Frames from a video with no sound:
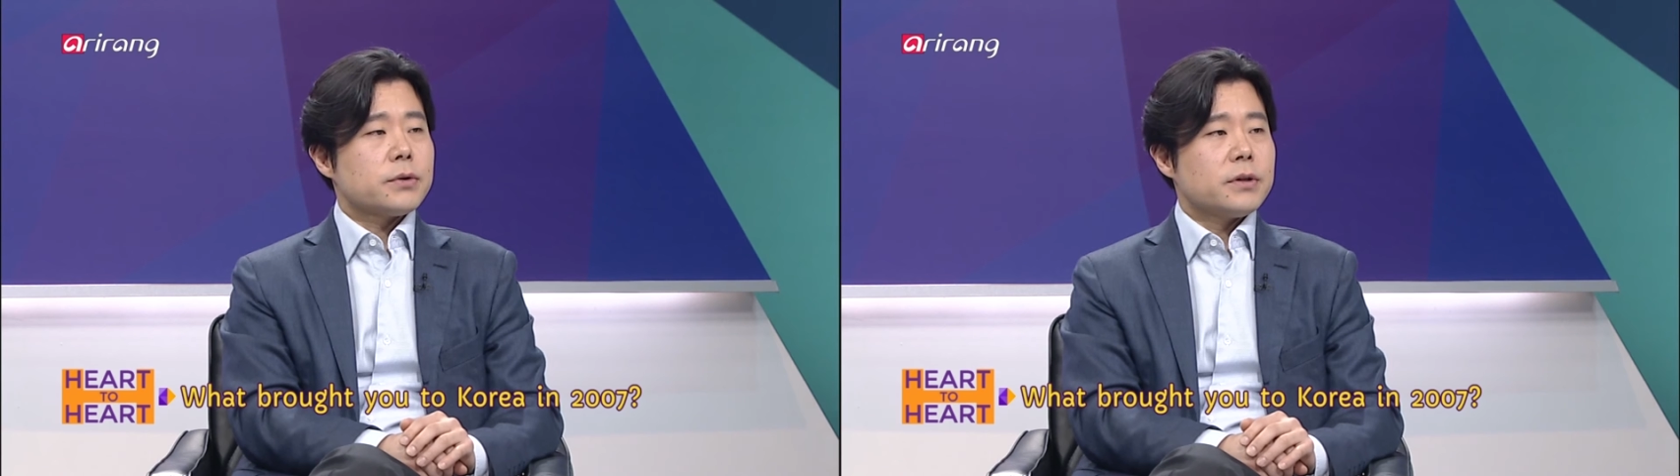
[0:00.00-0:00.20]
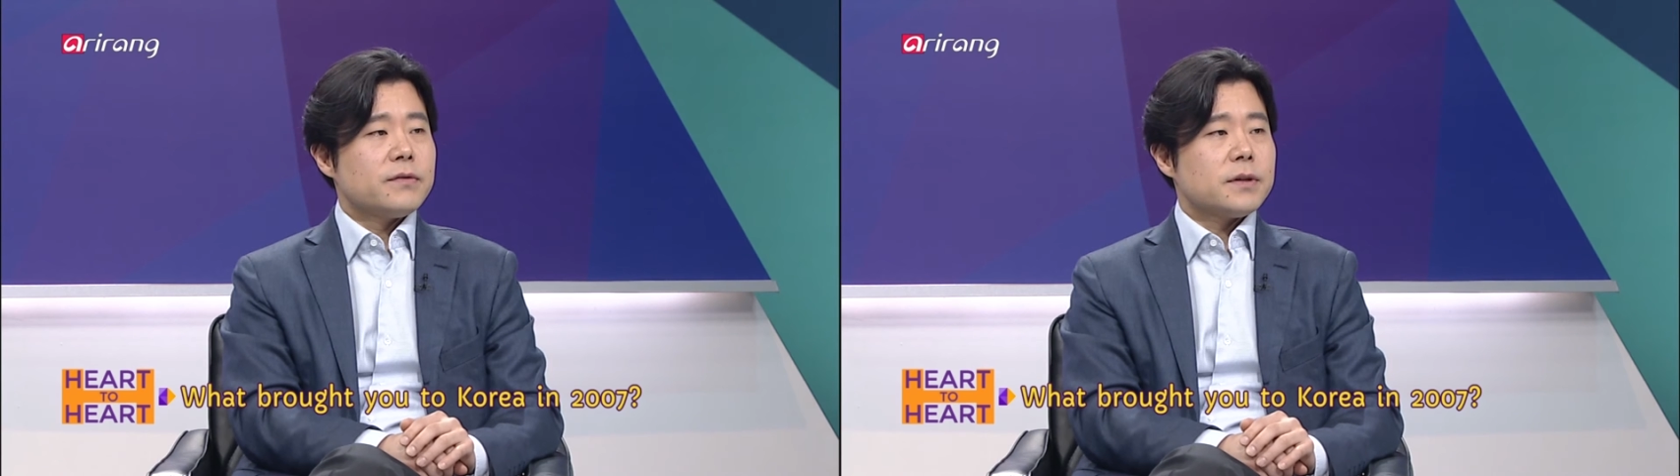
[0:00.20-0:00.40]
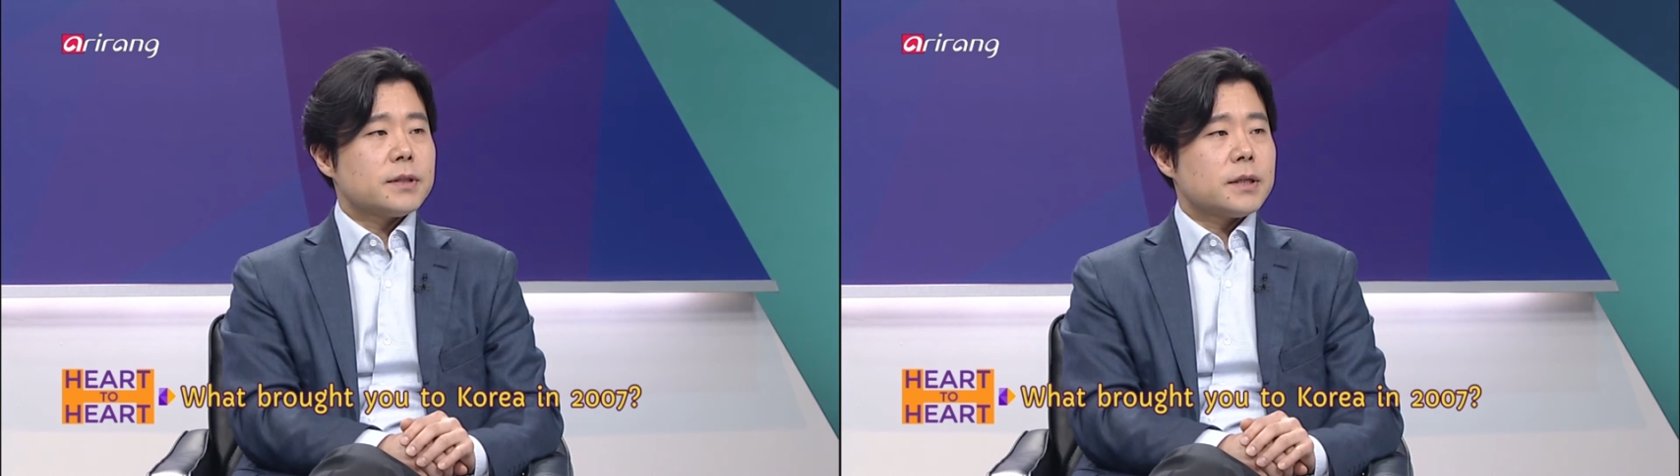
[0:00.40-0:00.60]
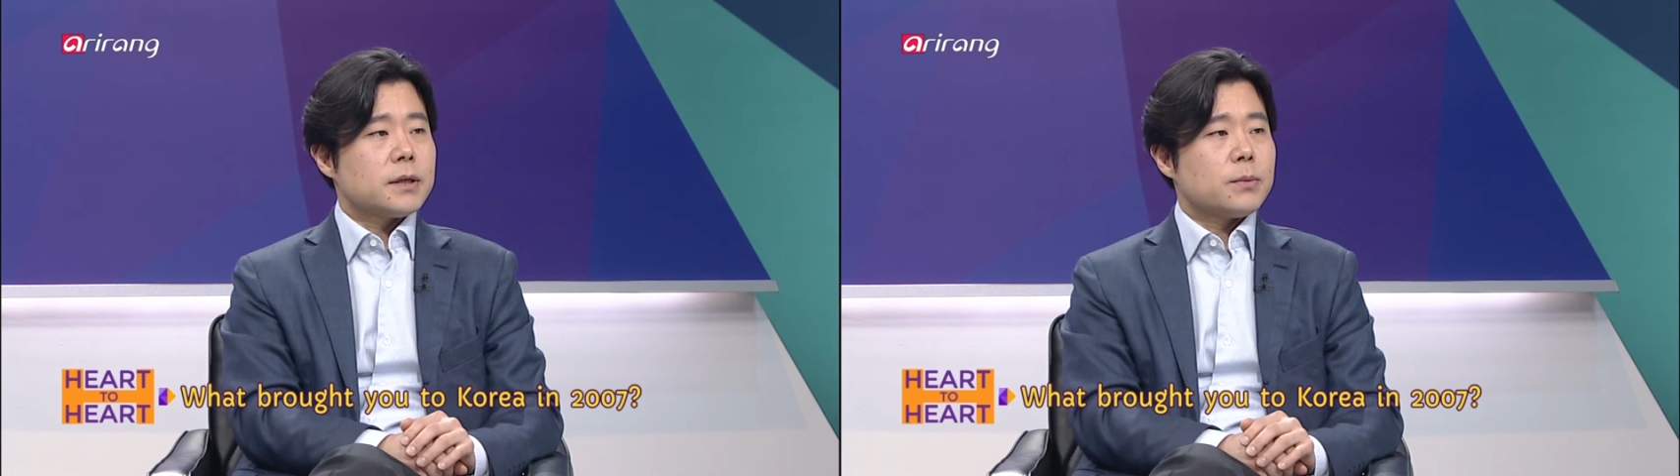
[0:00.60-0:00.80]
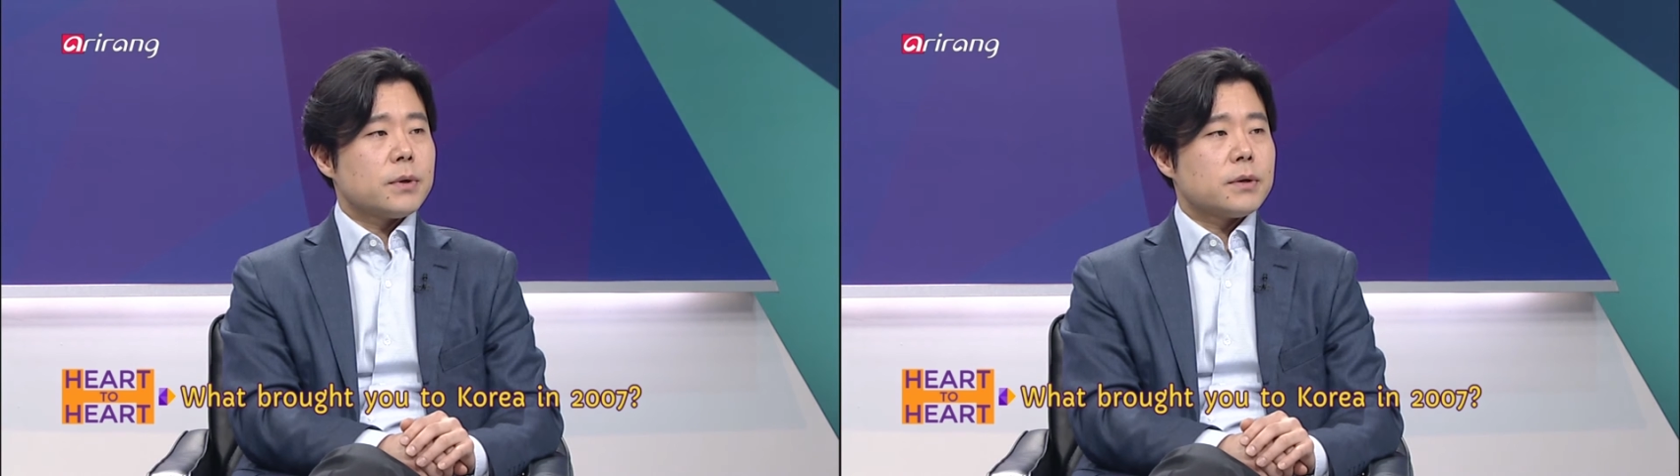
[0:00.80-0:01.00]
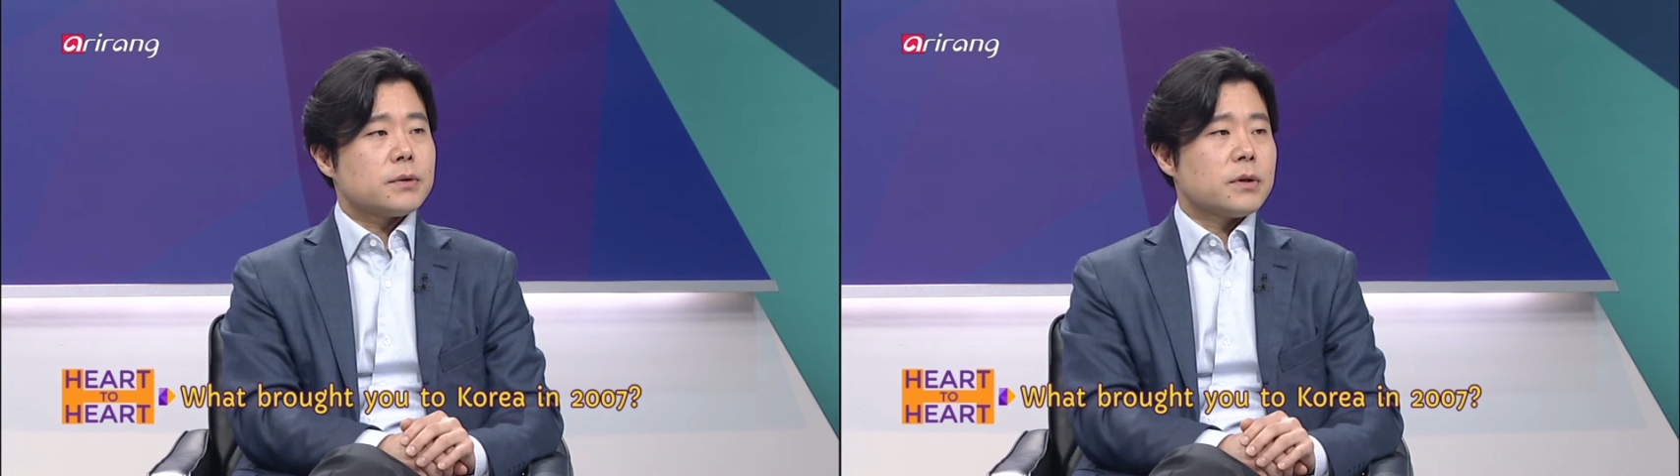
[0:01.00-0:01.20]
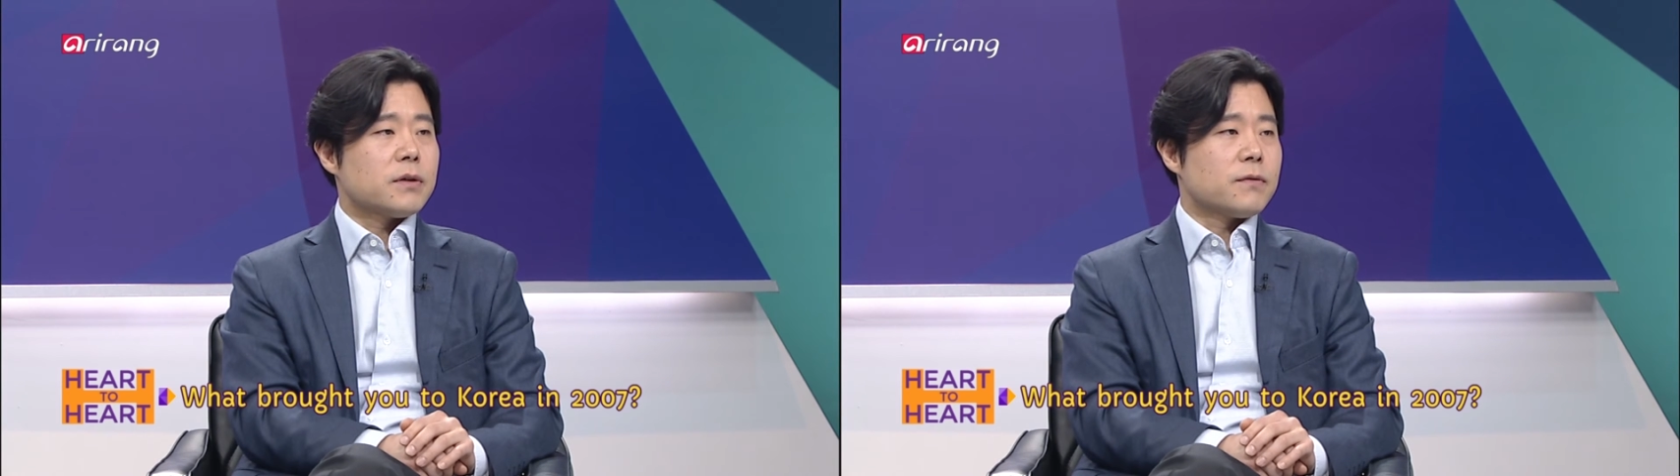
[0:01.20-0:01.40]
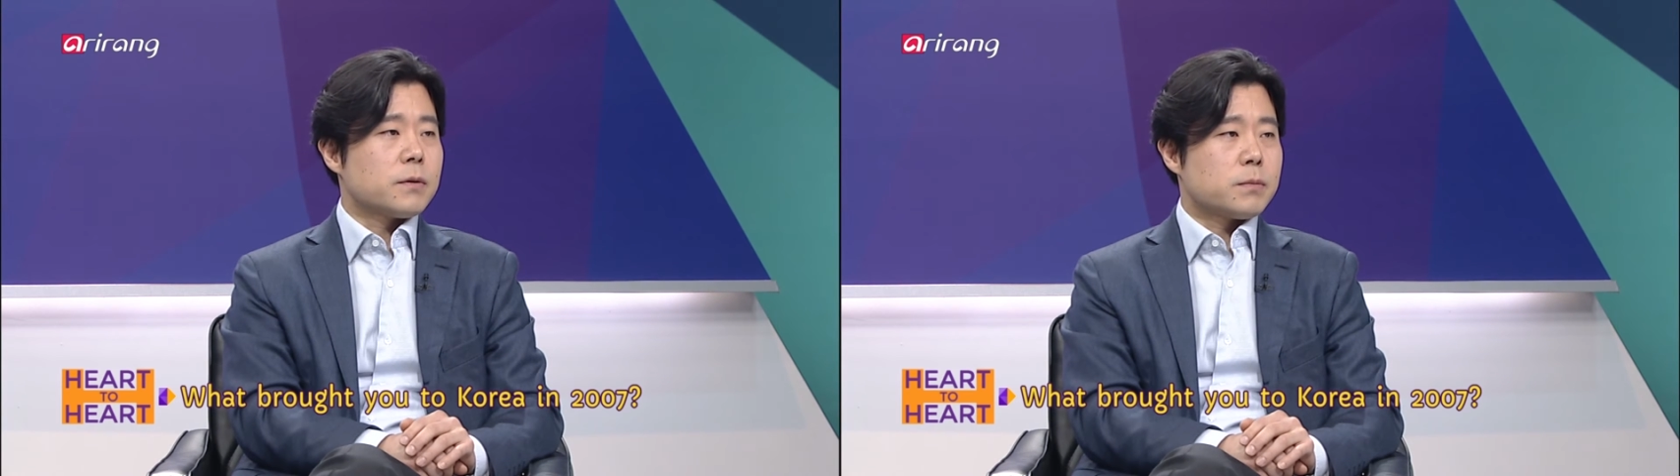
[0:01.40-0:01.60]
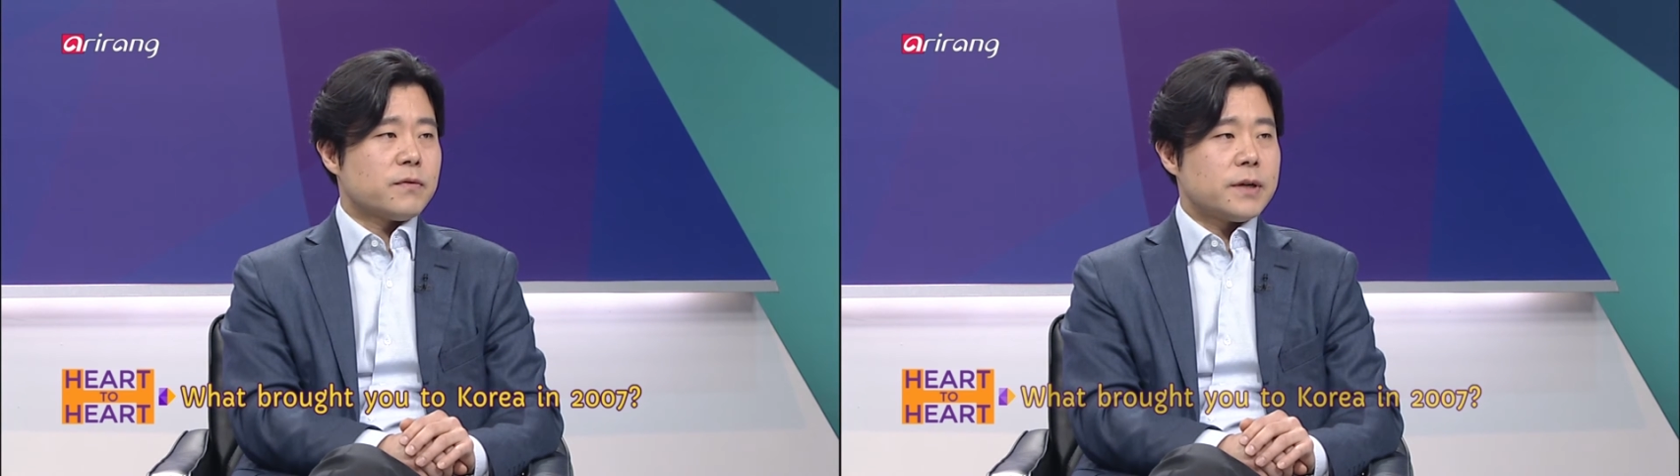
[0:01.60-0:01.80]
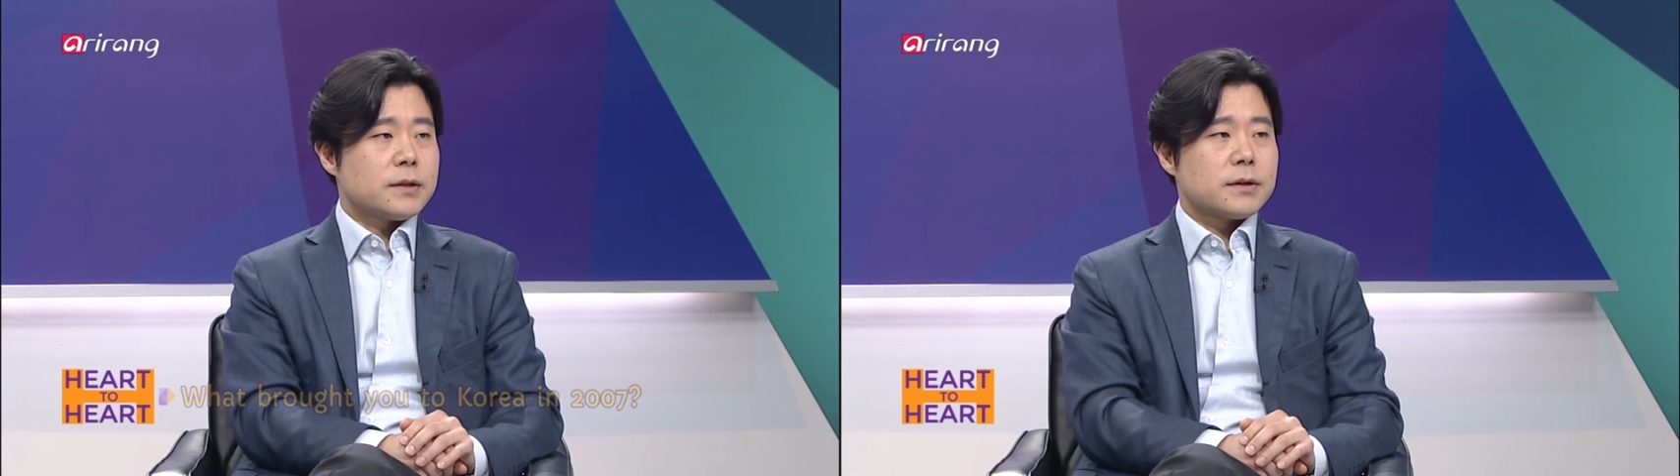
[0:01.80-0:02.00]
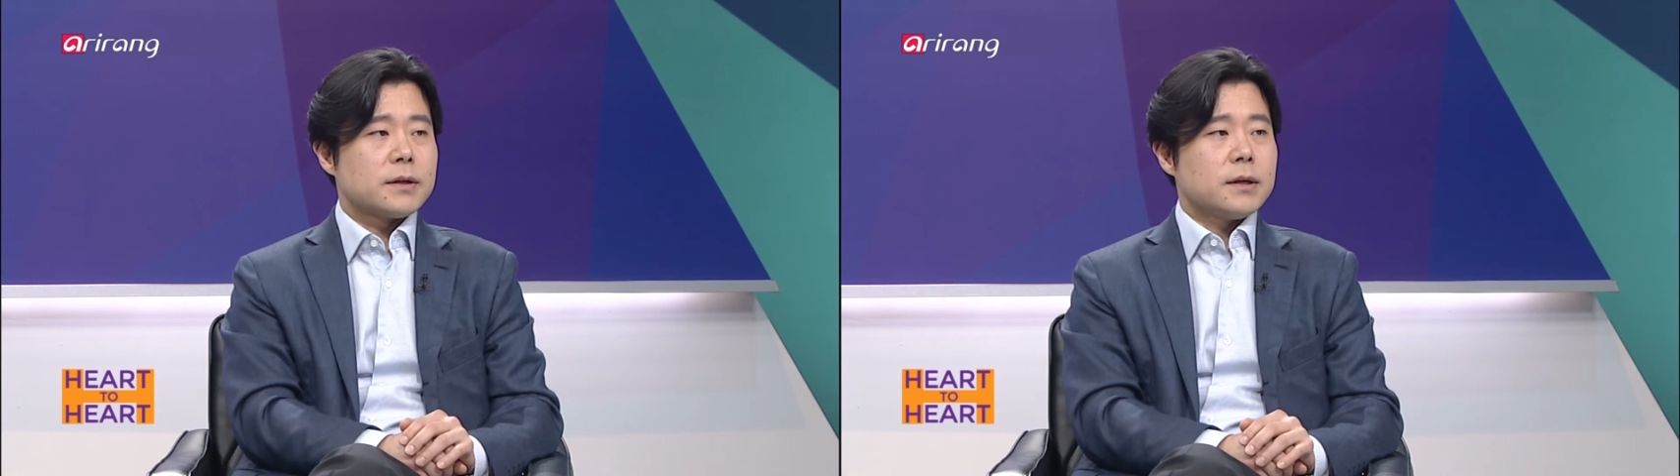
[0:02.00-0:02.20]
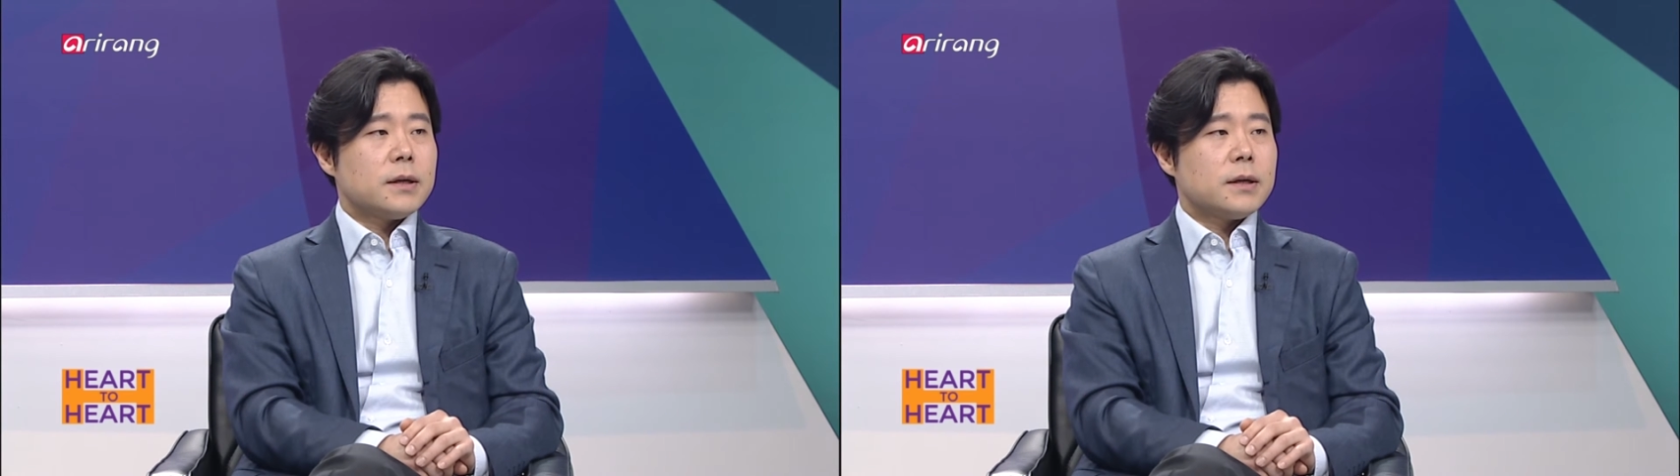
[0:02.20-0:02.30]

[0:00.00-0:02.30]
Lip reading: University was looking for a professor,